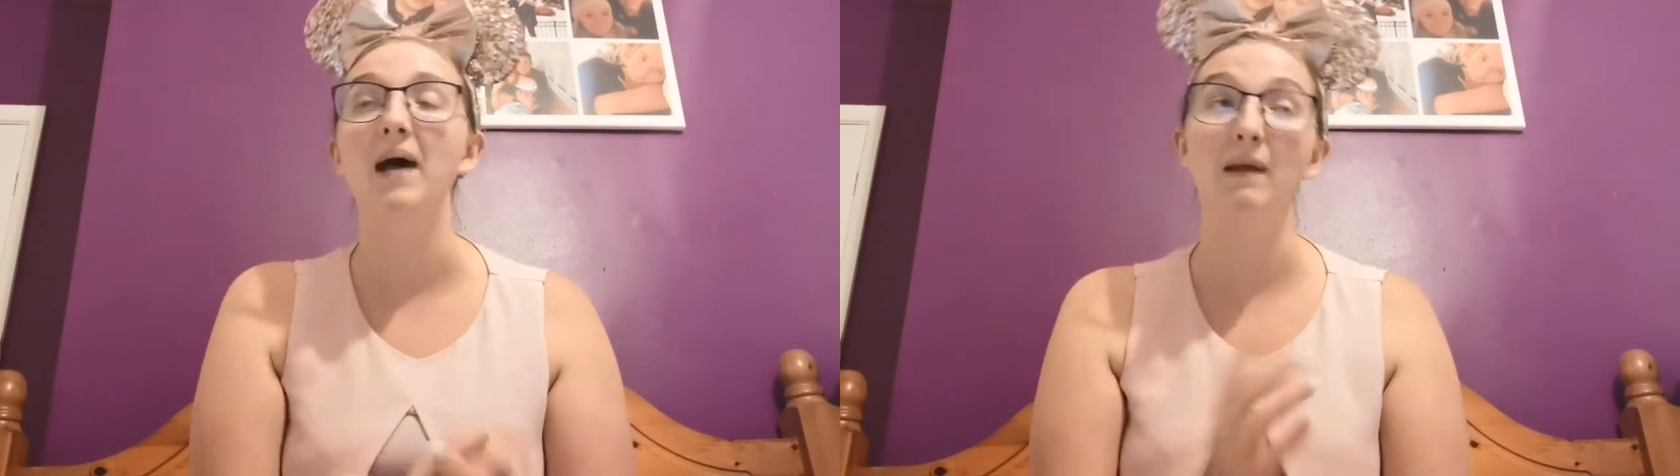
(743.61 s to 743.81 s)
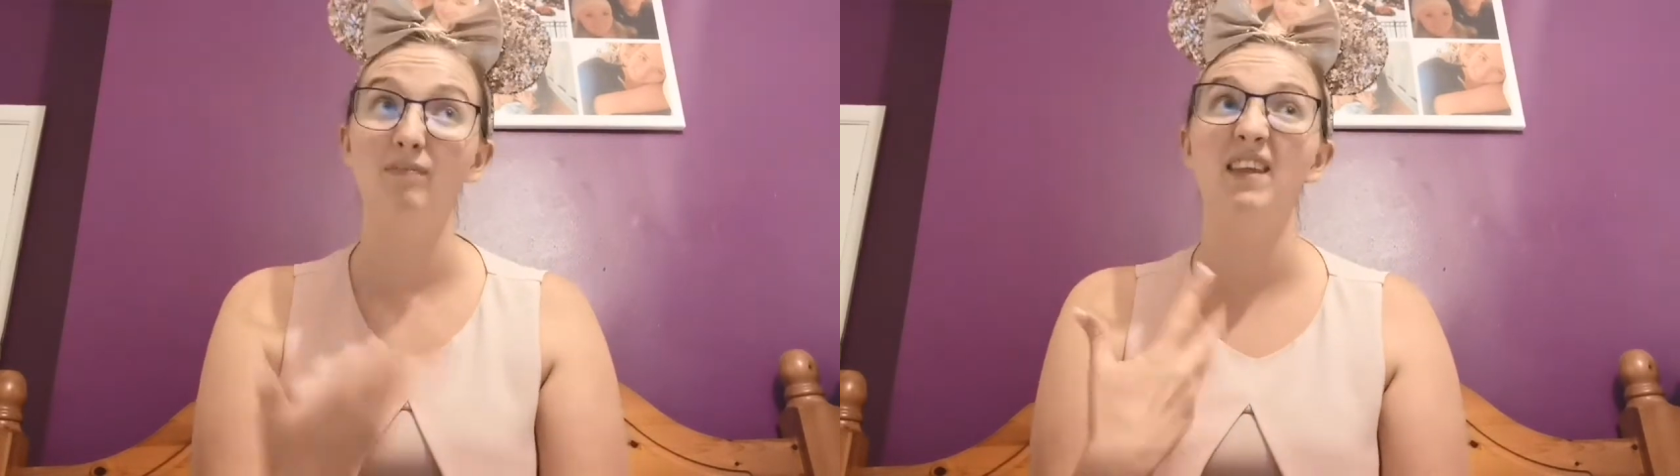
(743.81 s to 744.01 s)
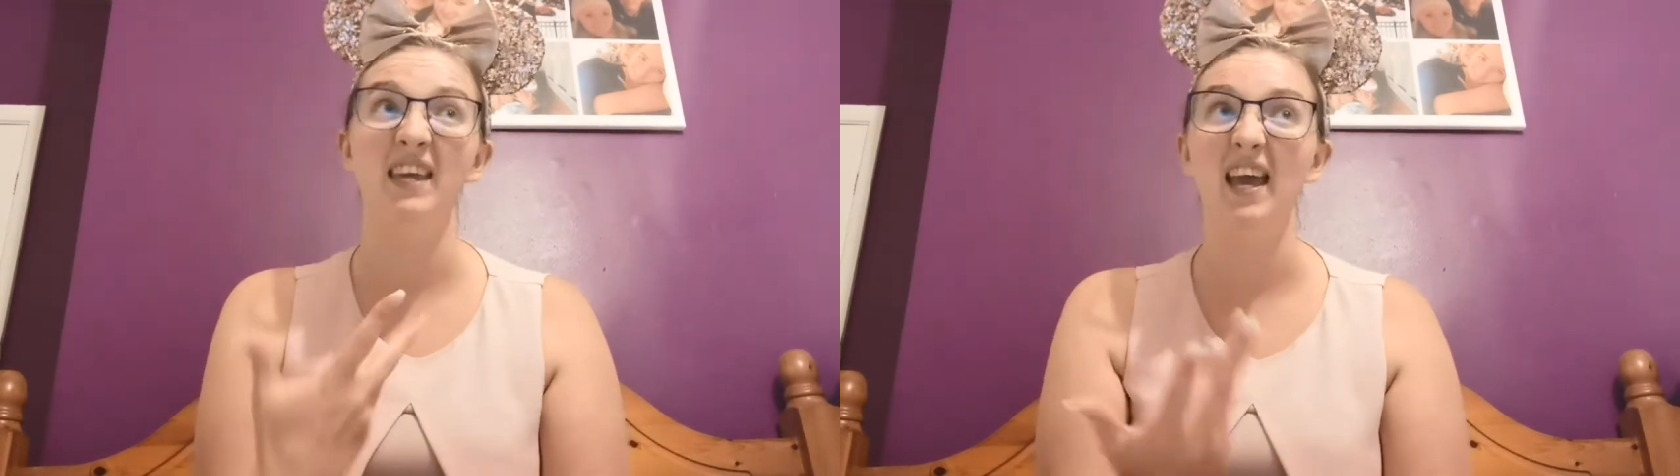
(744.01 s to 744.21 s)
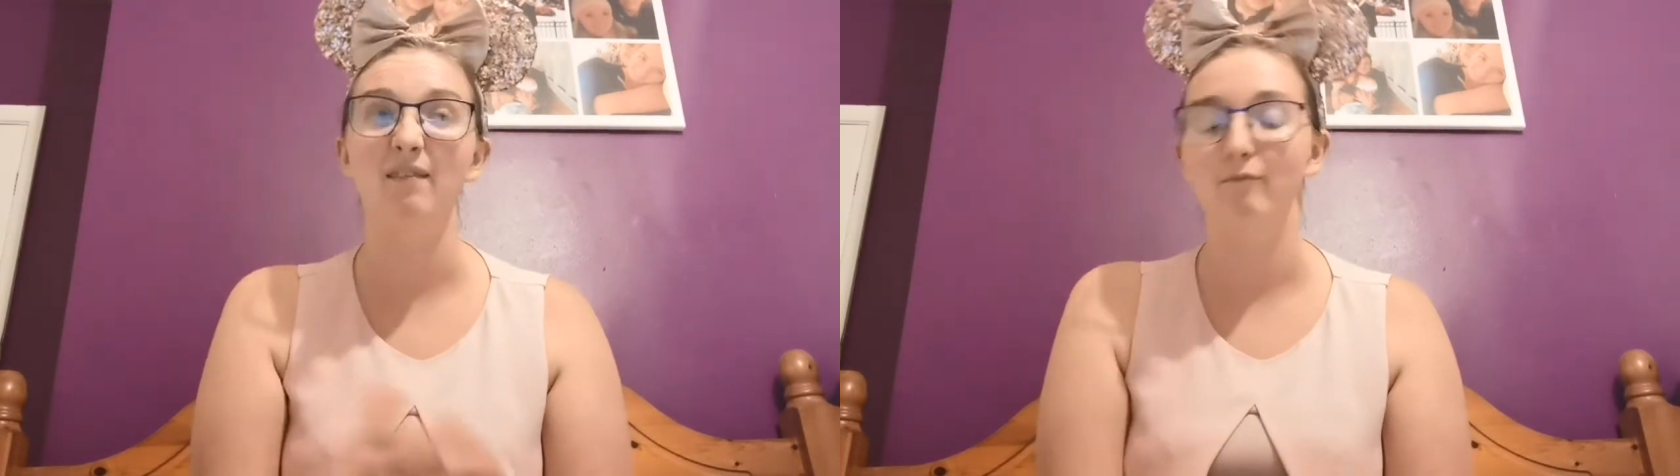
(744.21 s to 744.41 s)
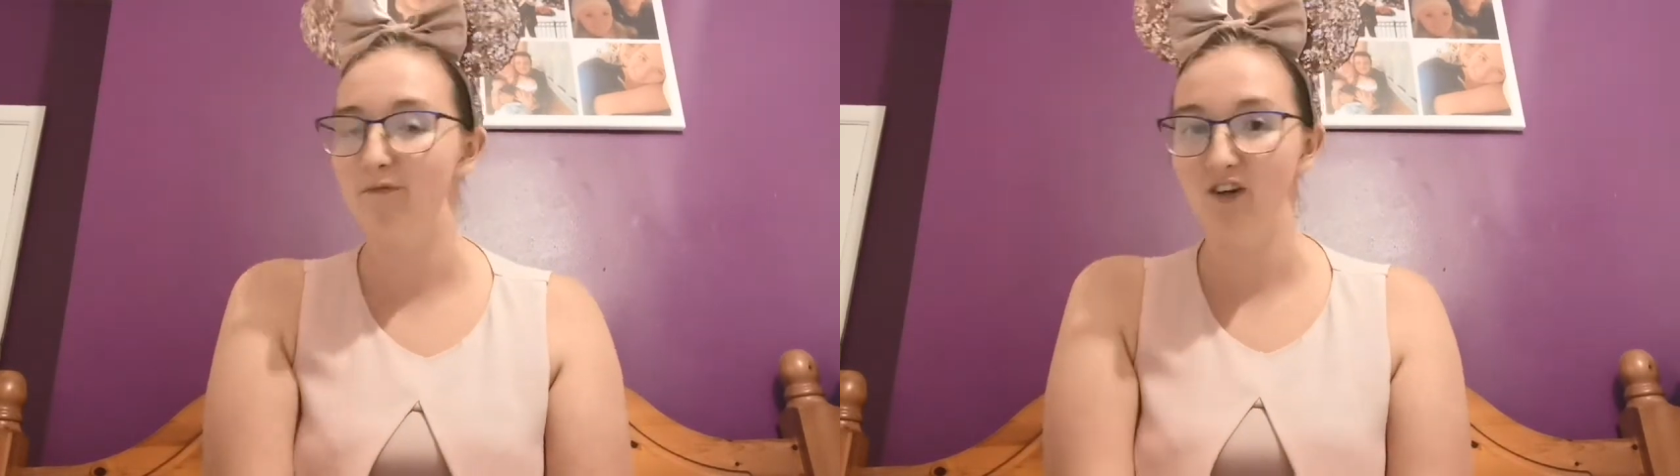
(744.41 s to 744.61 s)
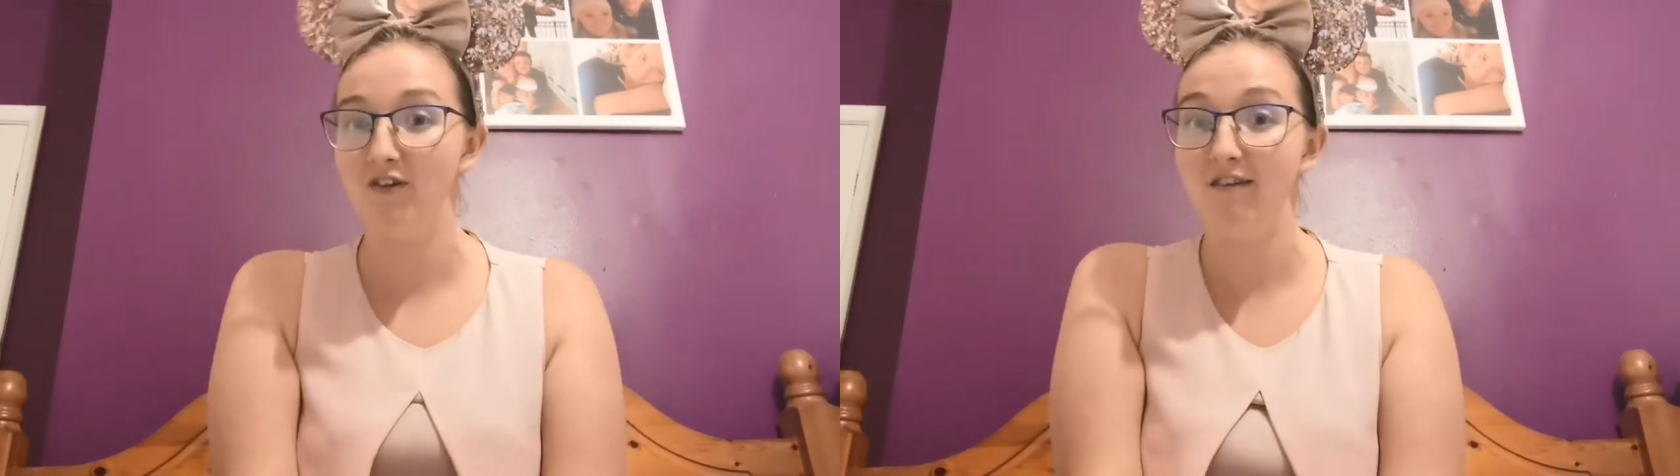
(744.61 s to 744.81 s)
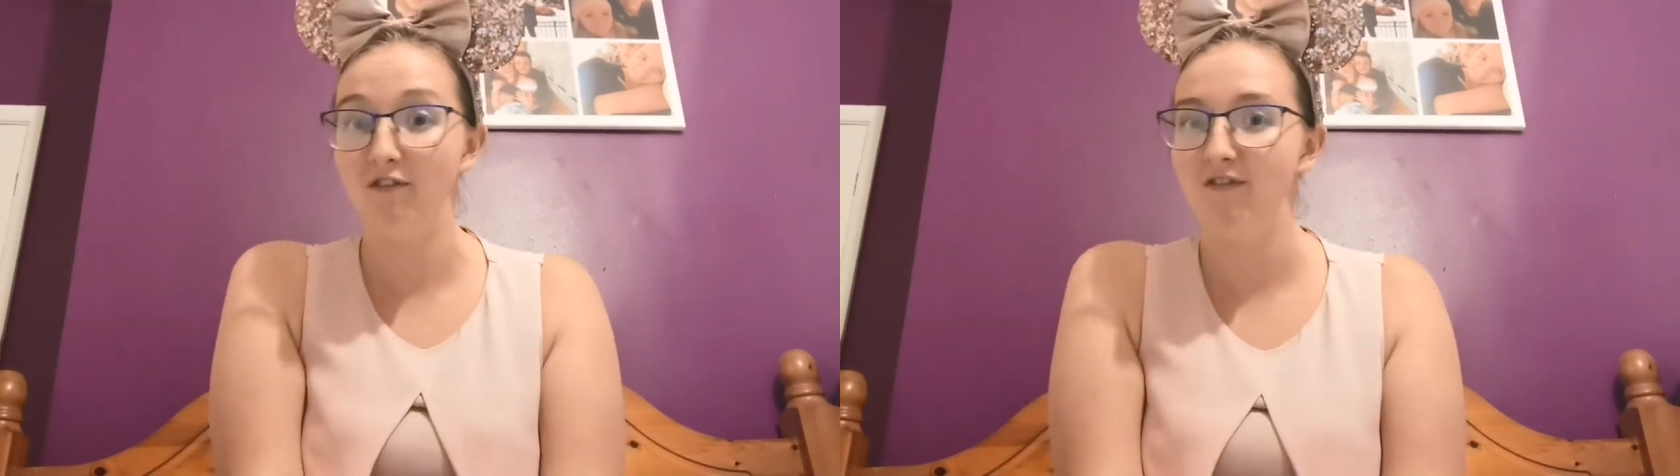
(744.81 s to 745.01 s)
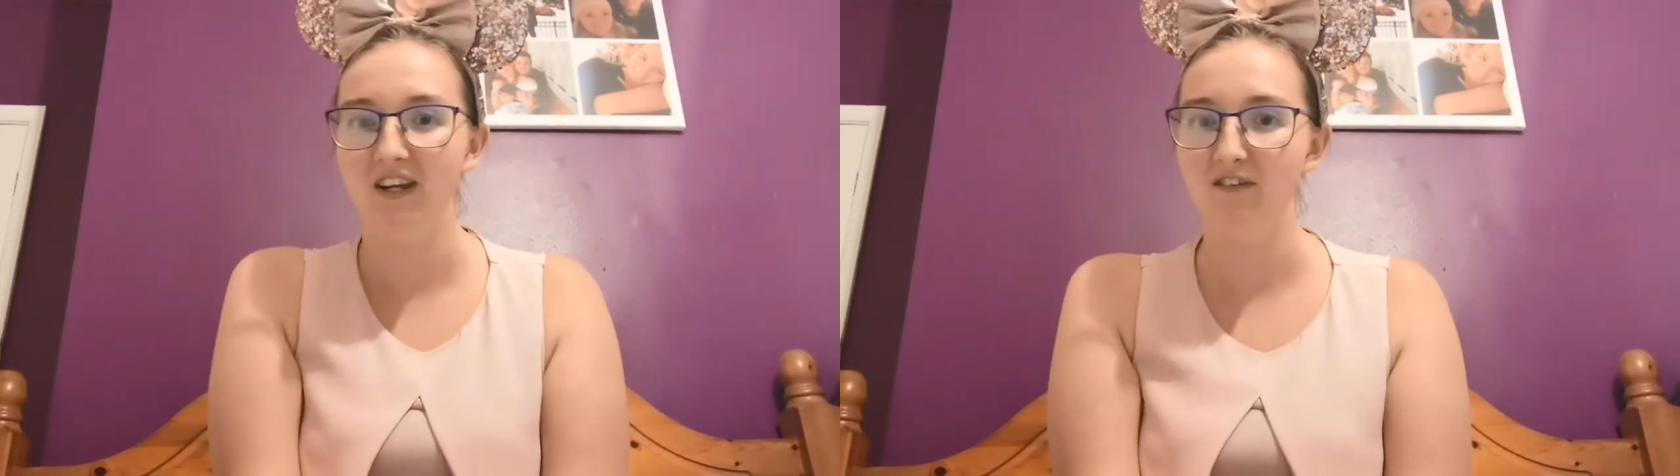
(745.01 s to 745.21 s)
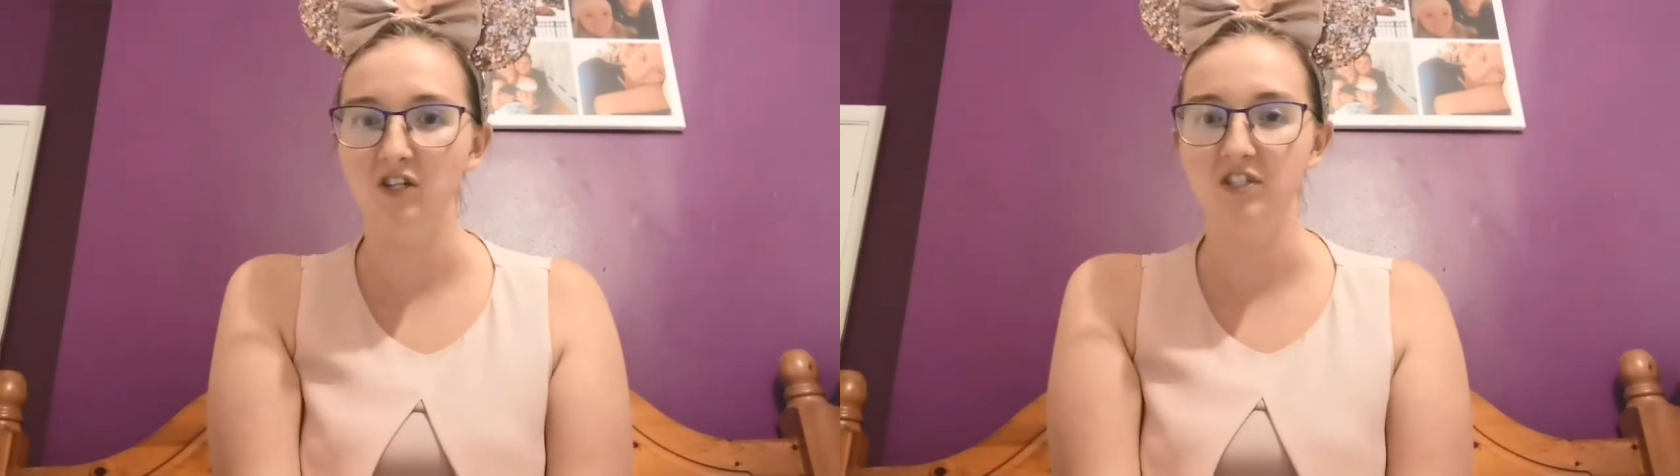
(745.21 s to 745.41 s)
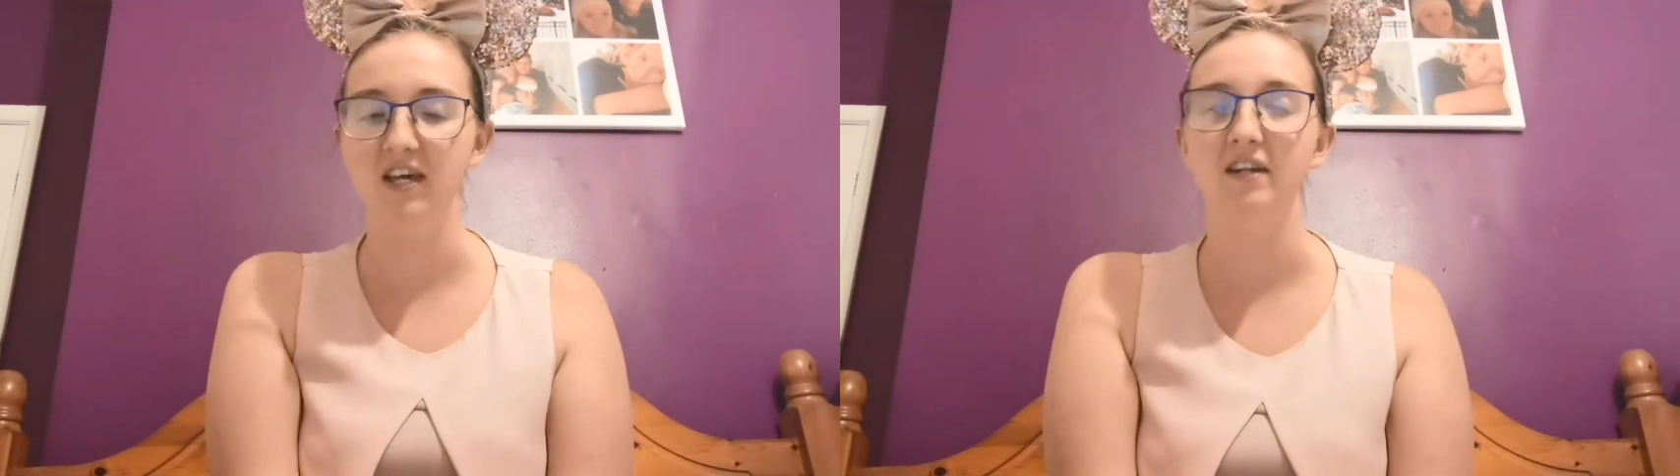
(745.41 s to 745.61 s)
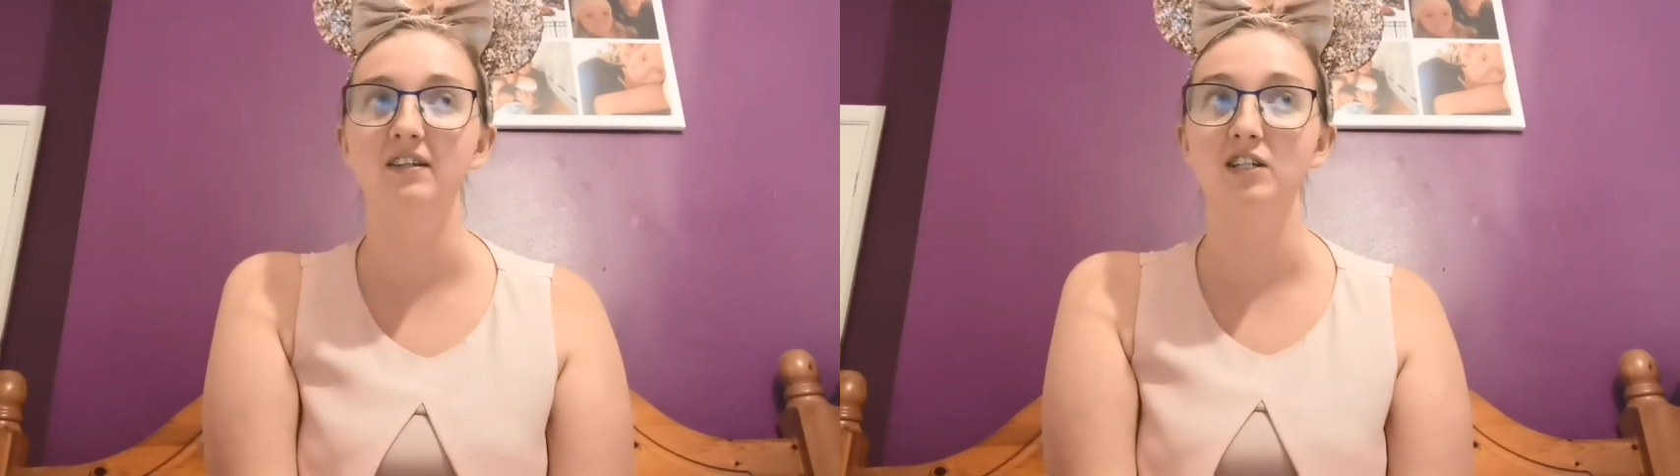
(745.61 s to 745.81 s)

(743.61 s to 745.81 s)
And again, for everything I just said,